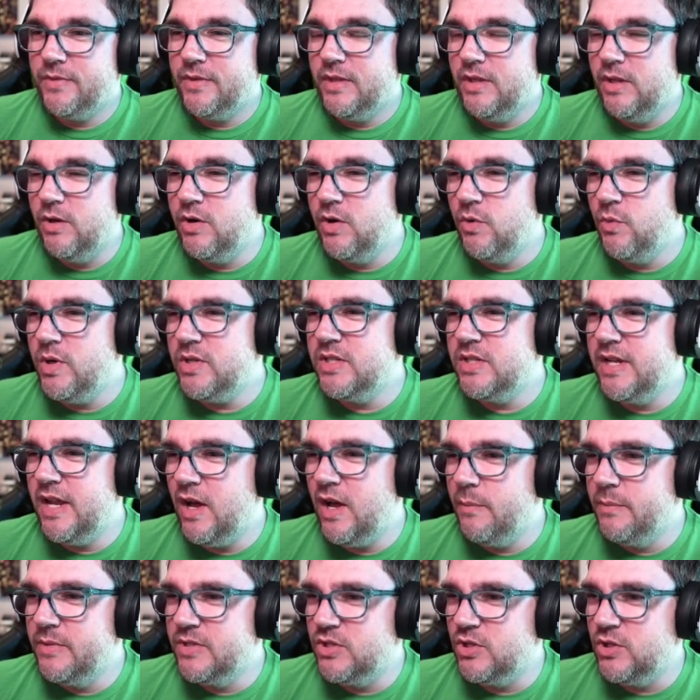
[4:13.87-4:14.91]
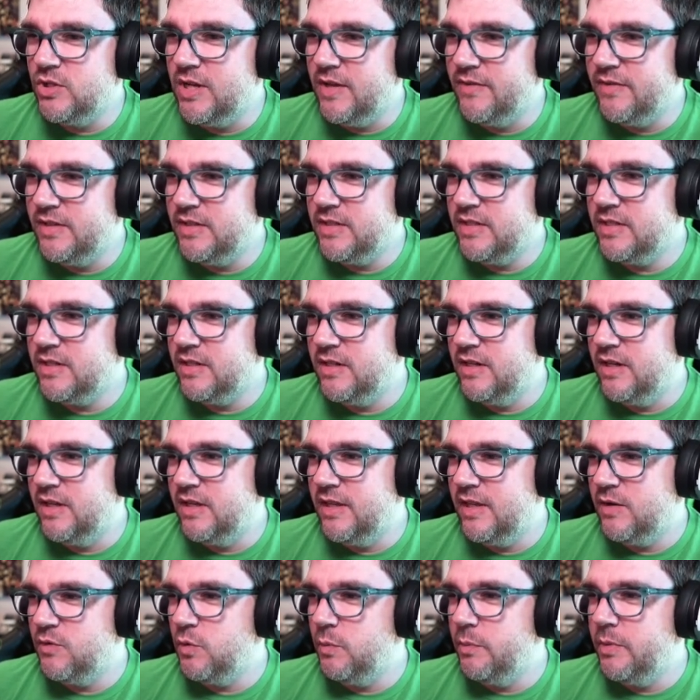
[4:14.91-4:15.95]
can rest now, Mr. Devitt. Uh,
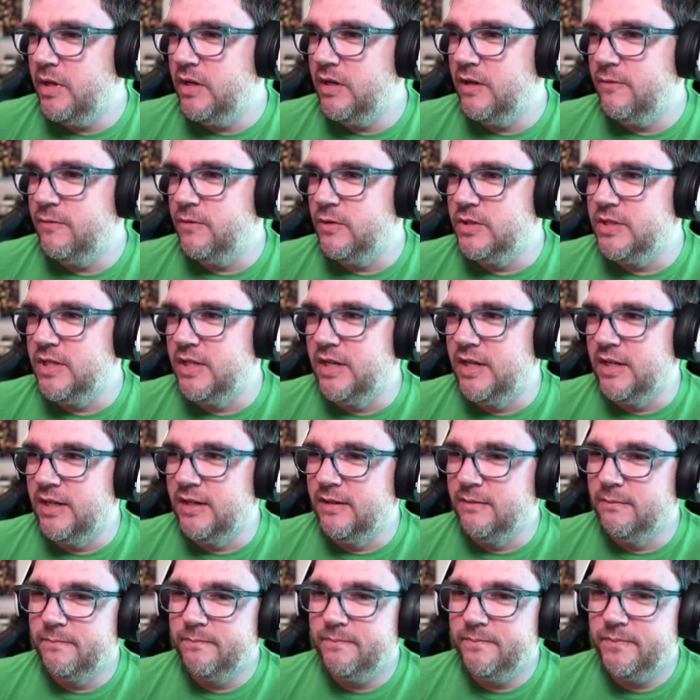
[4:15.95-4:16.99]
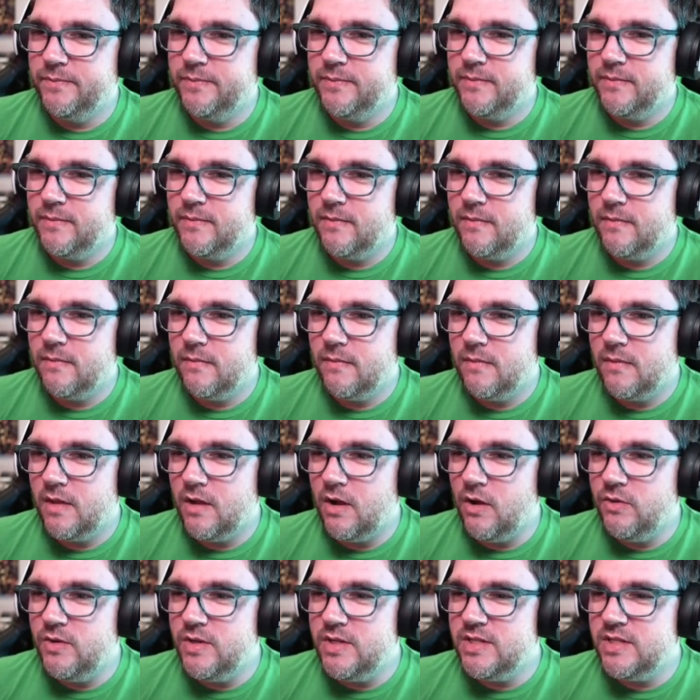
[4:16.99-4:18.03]
that will be enough for today.
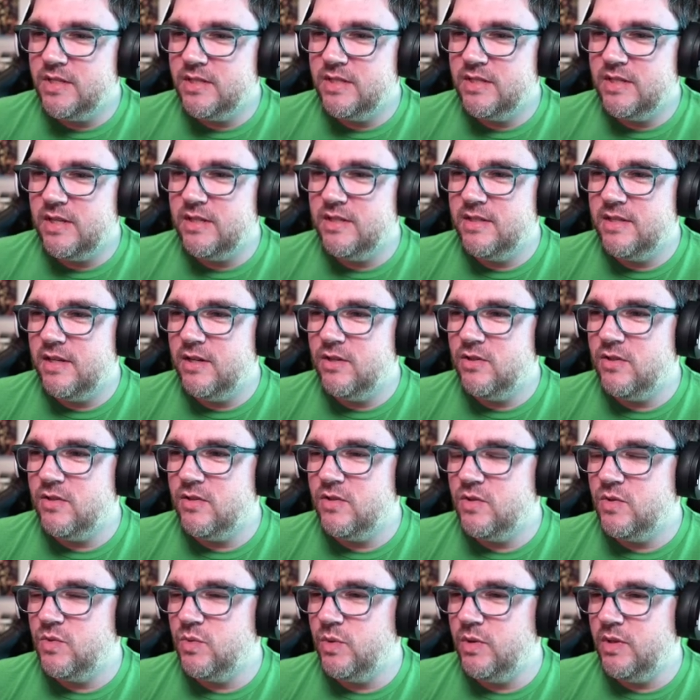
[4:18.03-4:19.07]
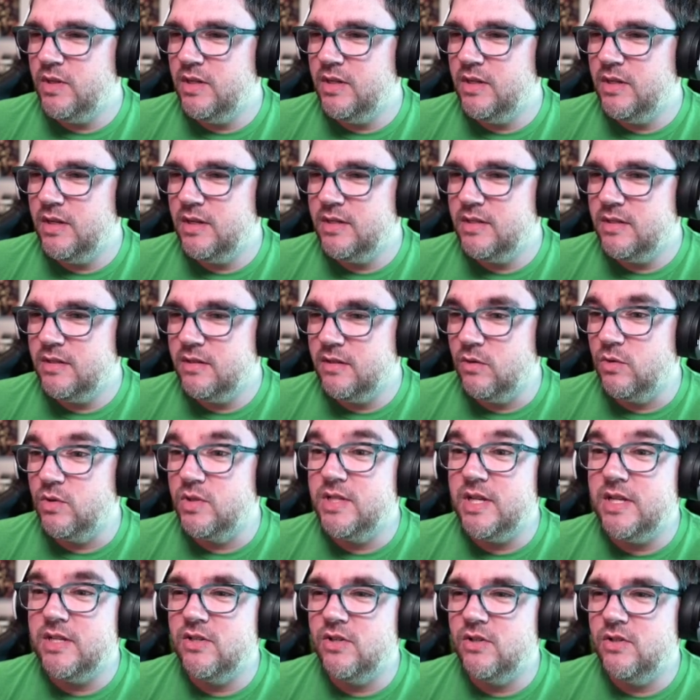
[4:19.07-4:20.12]
Are these sensations really or
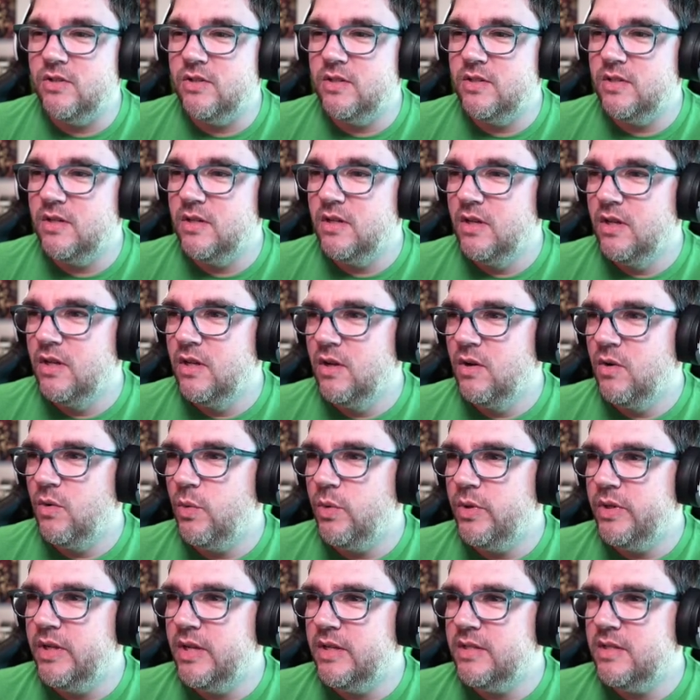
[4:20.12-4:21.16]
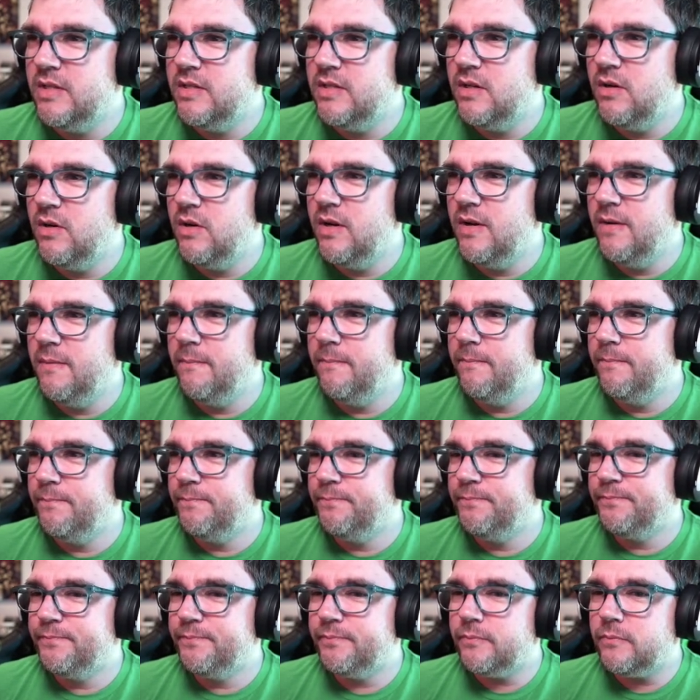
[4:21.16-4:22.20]
sessions really necessary?
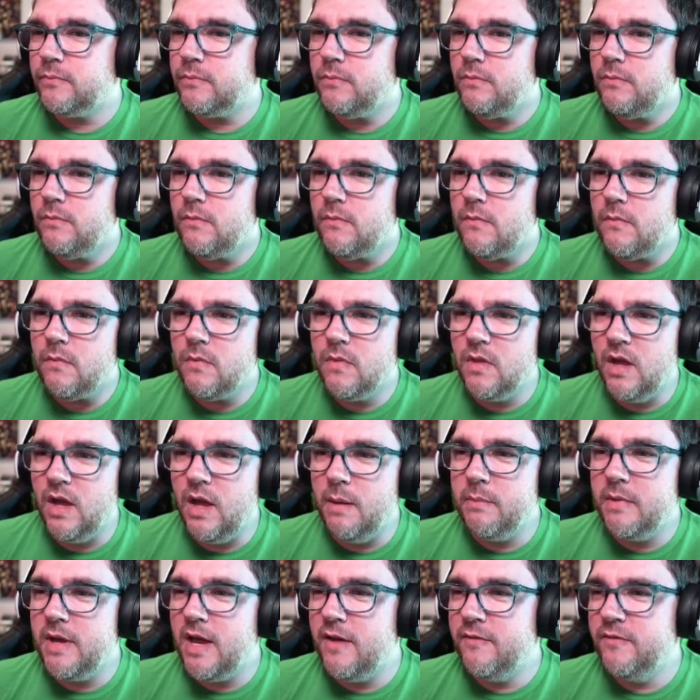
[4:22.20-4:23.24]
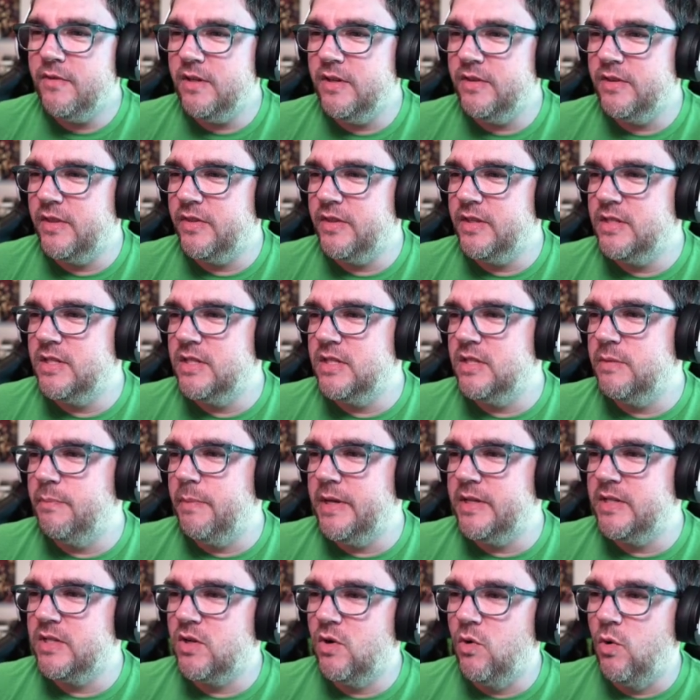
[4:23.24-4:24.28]
I am confident that this is the
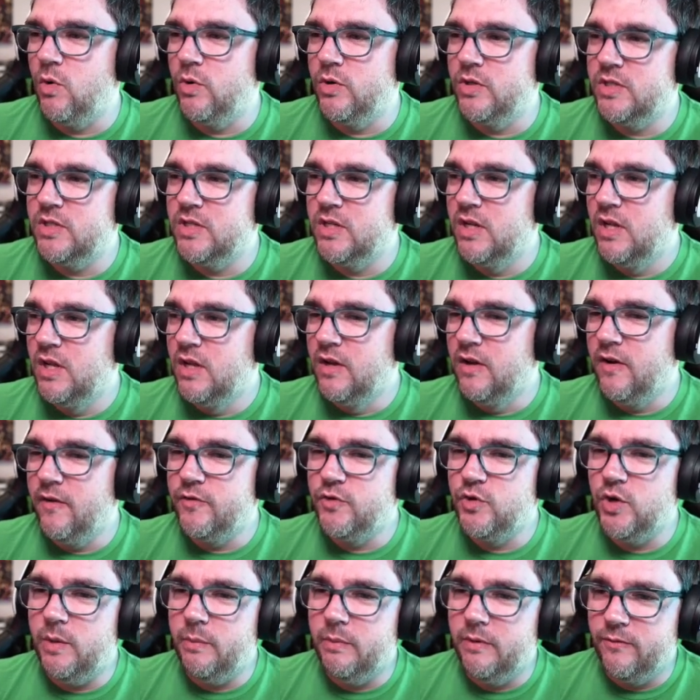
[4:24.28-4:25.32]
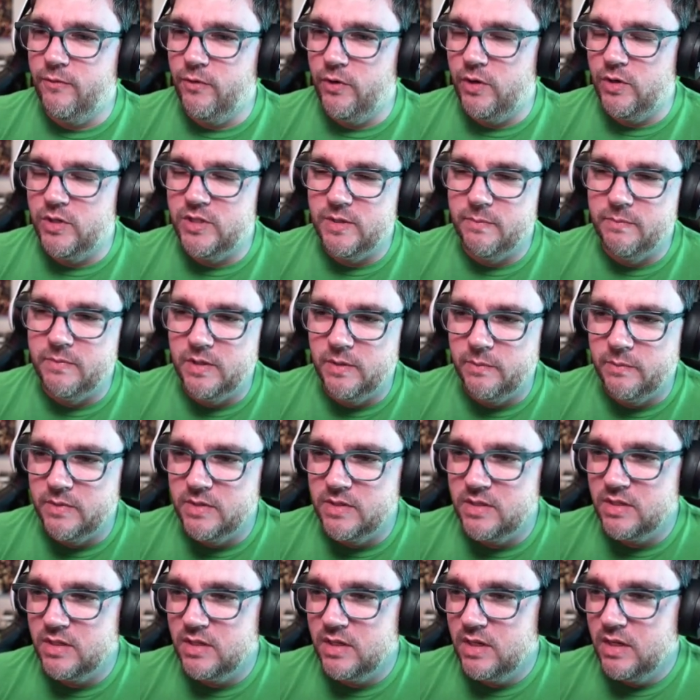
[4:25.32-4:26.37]
best course of treatment for your
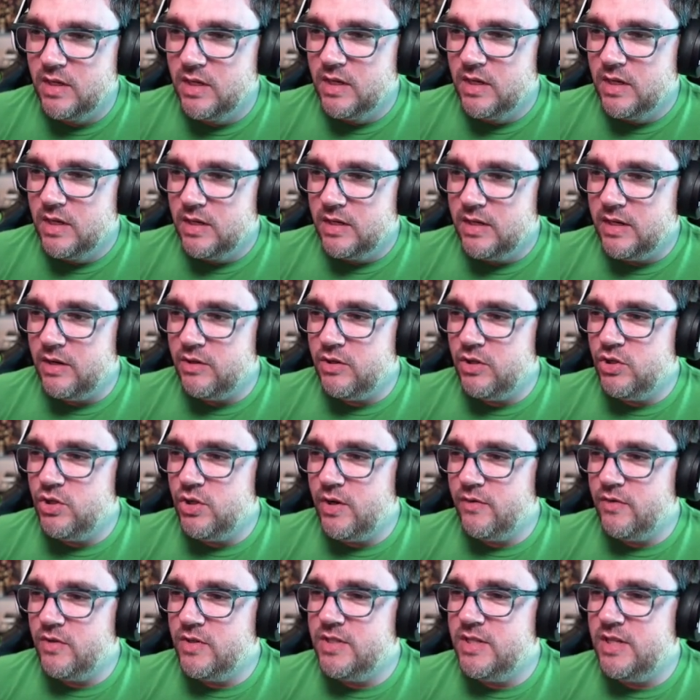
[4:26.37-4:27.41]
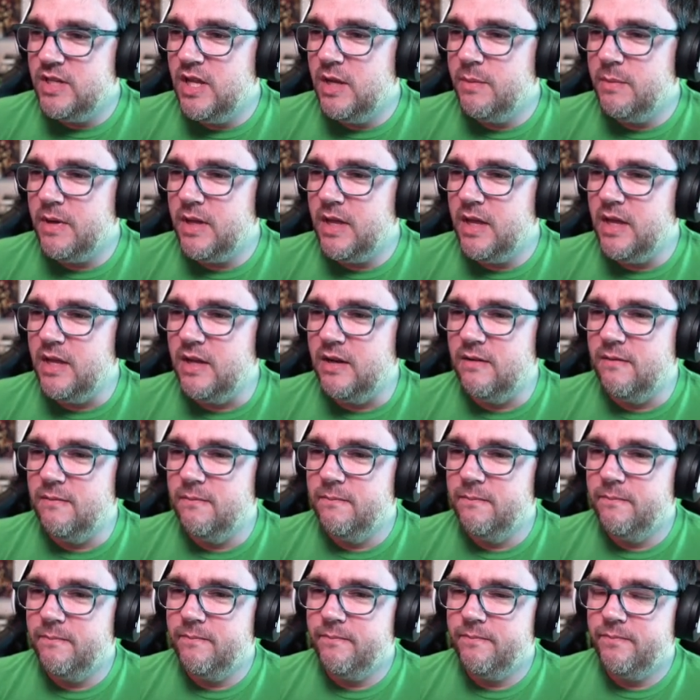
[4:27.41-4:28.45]
symptoms. Now, did you ever see him again?
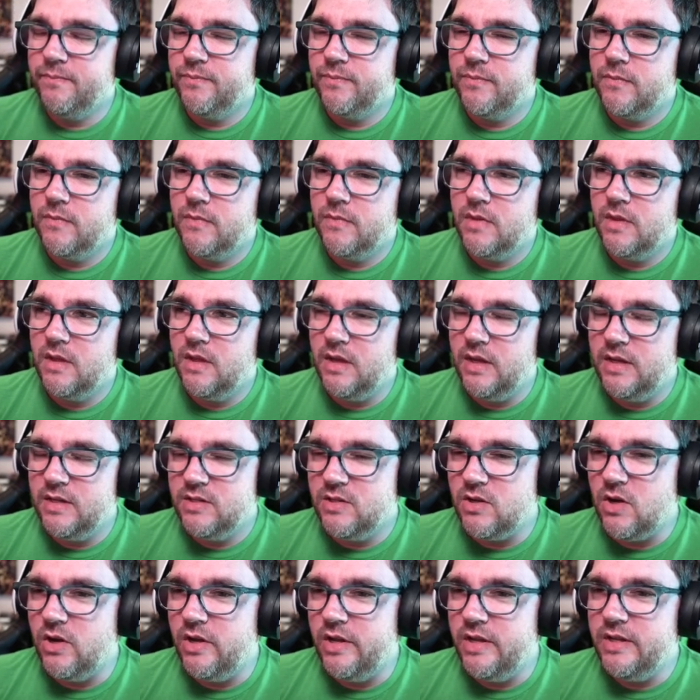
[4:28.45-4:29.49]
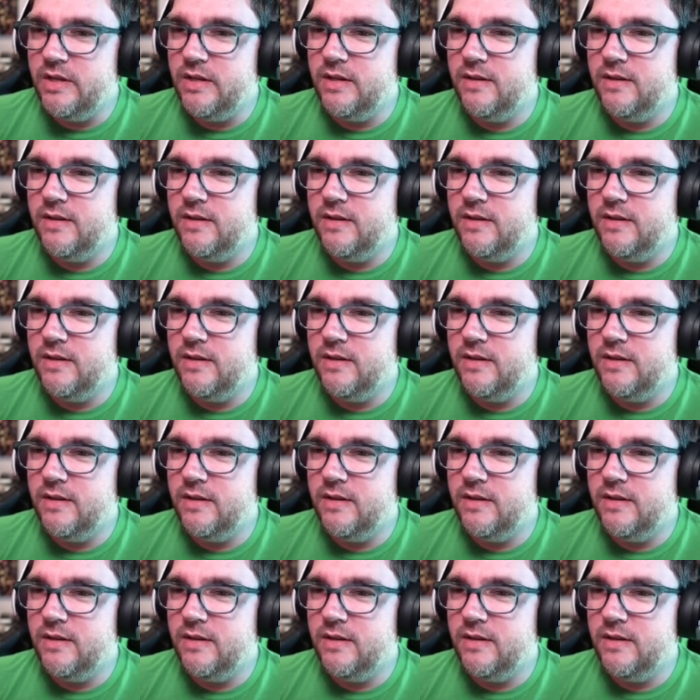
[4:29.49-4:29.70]
I saw it.